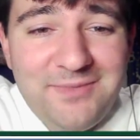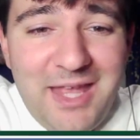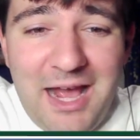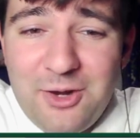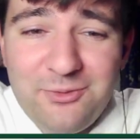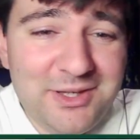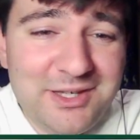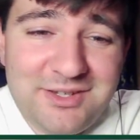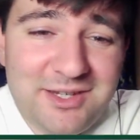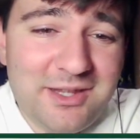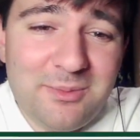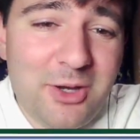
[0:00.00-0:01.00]
I don't really
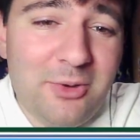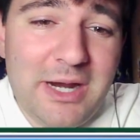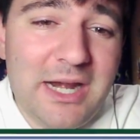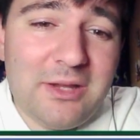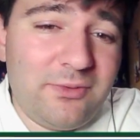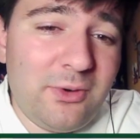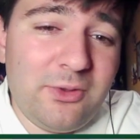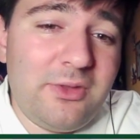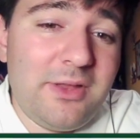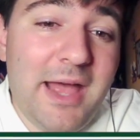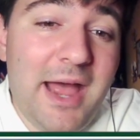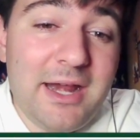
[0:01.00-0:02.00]
see them going any further
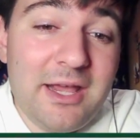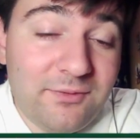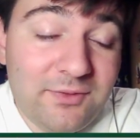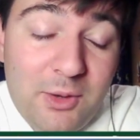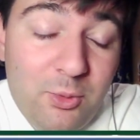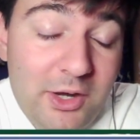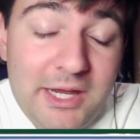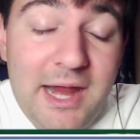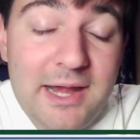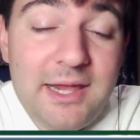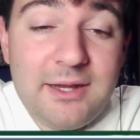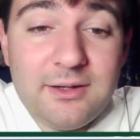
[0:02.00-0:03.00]
than that if they were to get
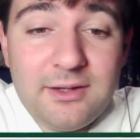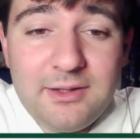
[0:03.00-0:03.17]
in.